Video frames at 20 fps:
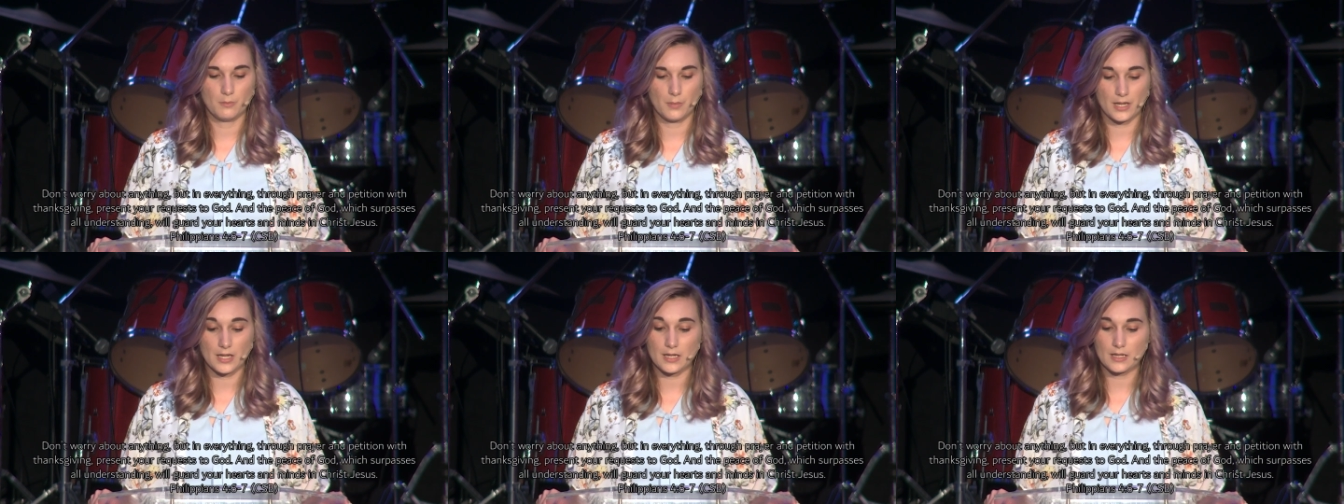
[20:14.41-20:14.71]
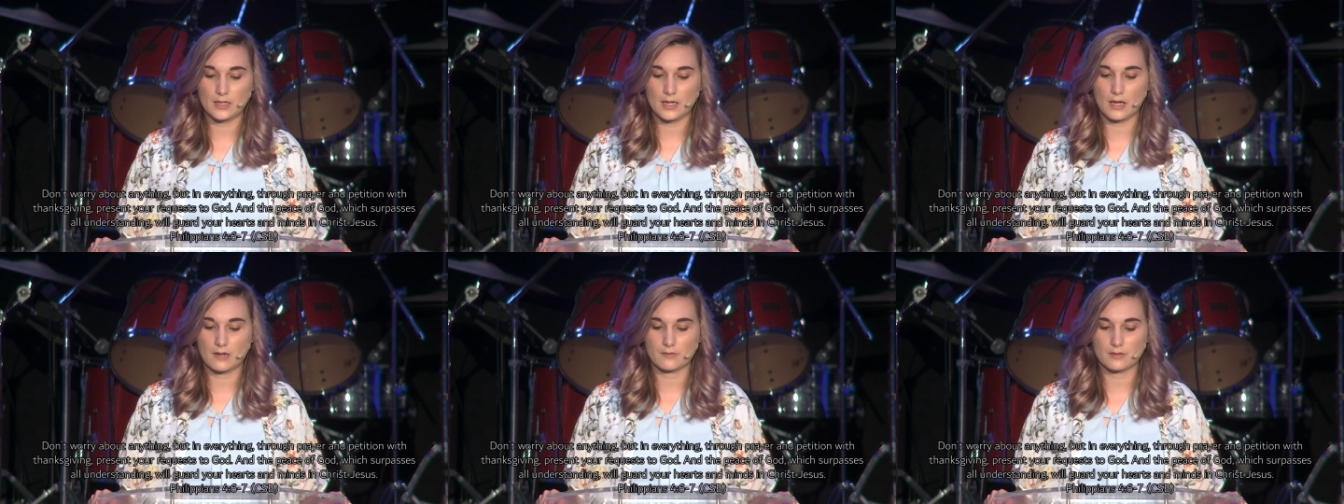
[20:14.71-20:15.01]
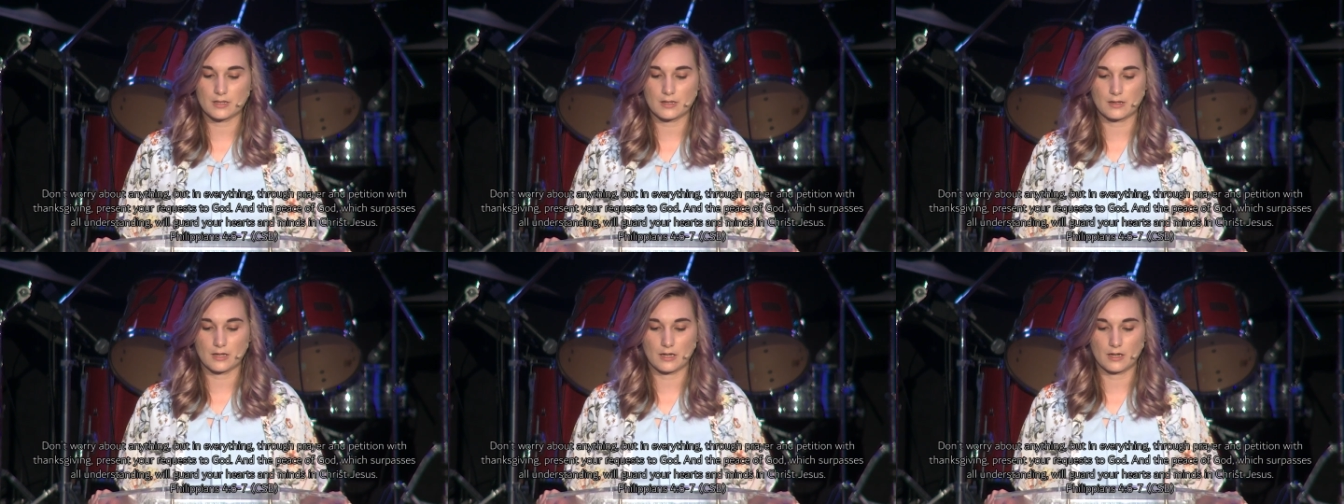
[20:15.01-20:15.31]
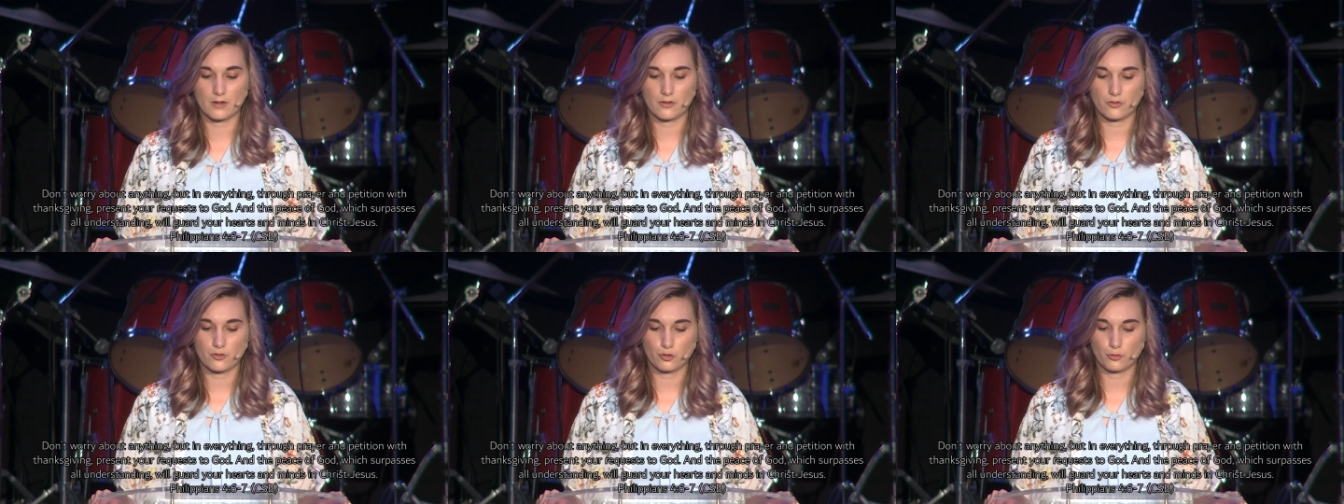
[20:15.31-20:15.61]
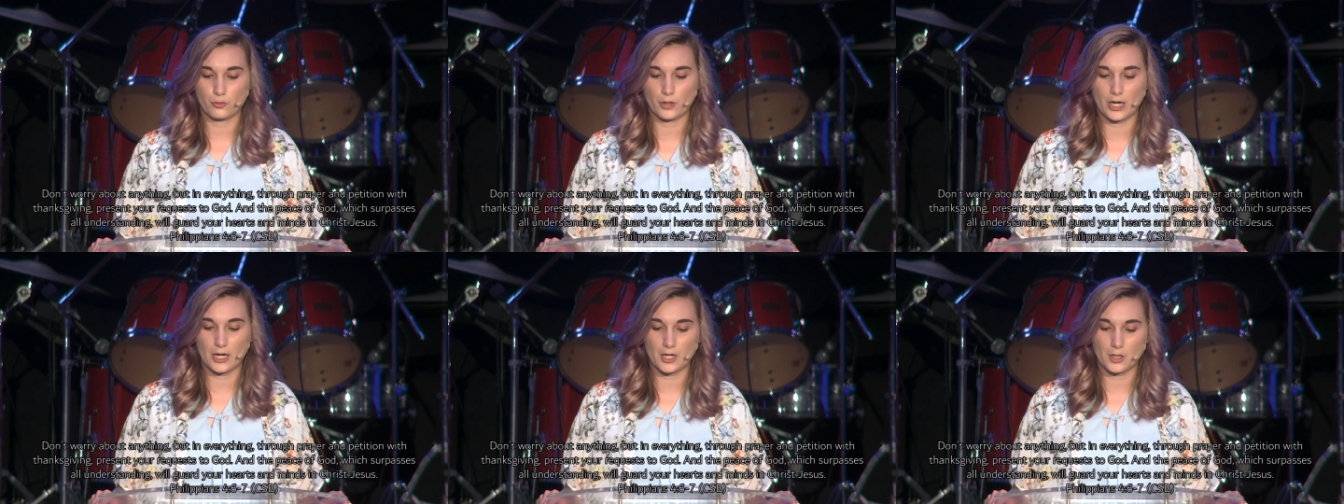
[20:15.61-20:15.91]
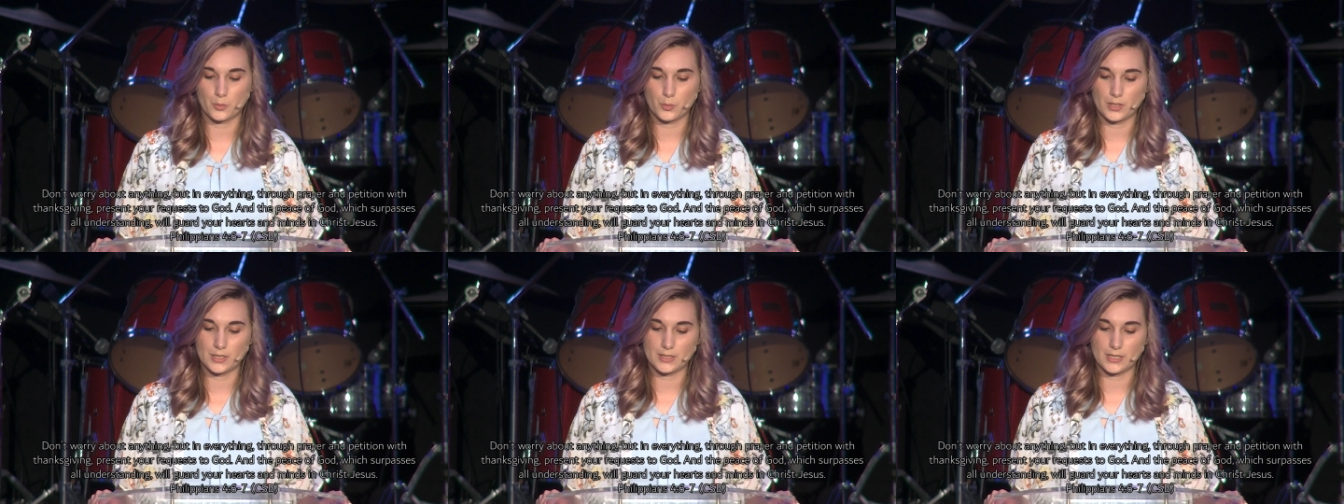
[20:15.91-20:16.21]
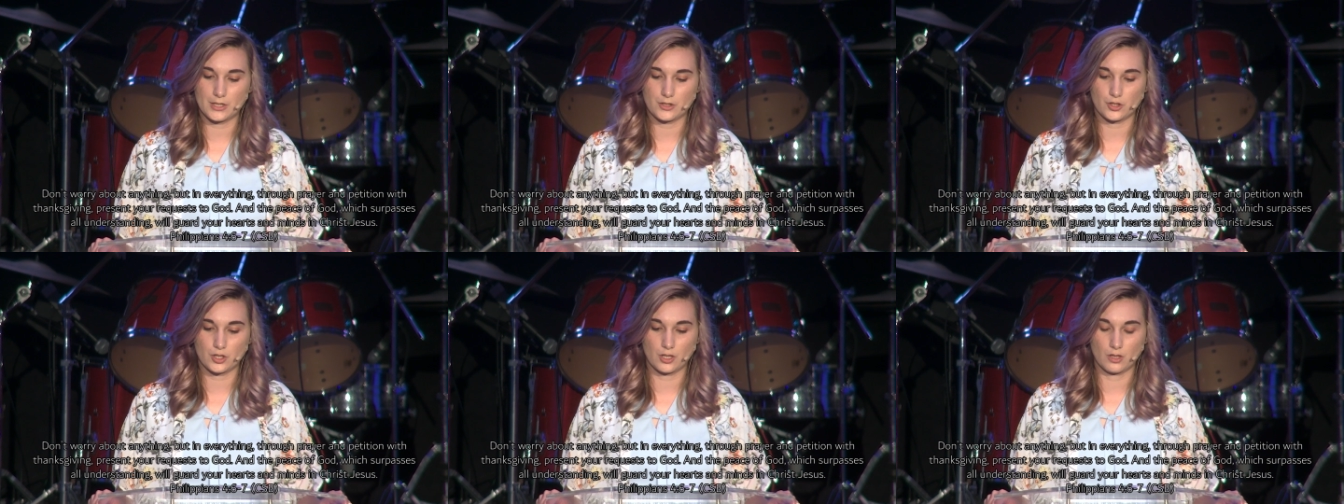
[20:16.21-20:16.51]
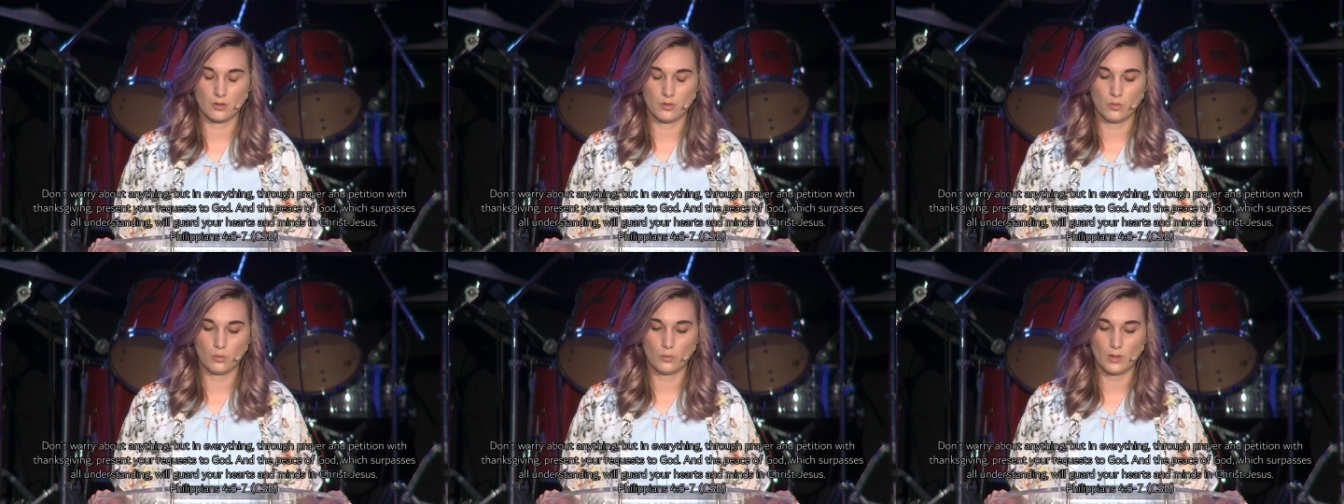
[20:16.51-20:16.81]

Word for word: but in everything, through prayer and petition,